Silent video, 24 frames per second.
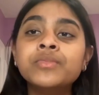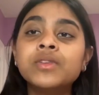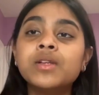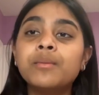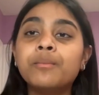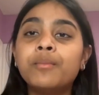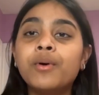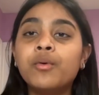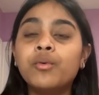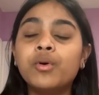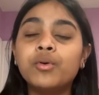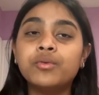
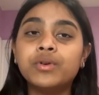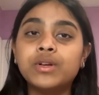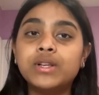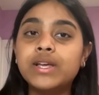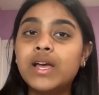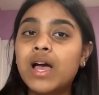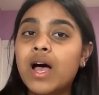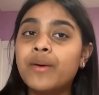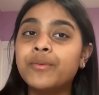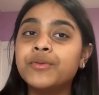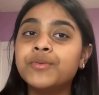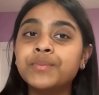But what really
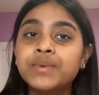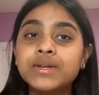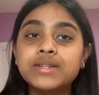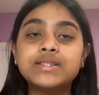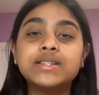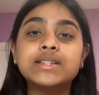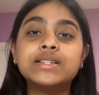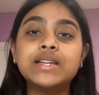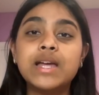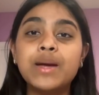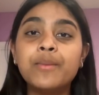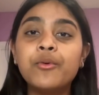helps me is the
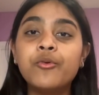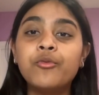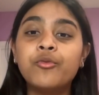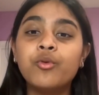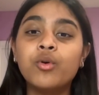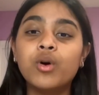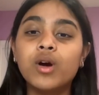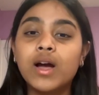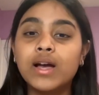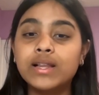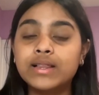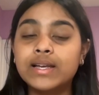day
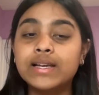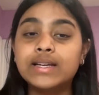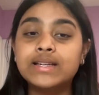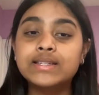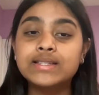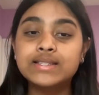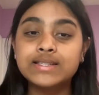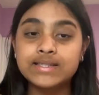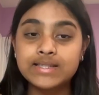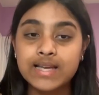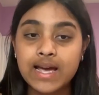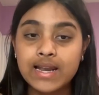before I like
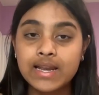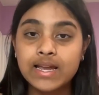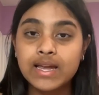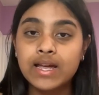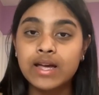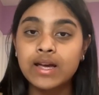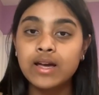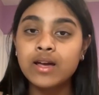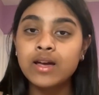set it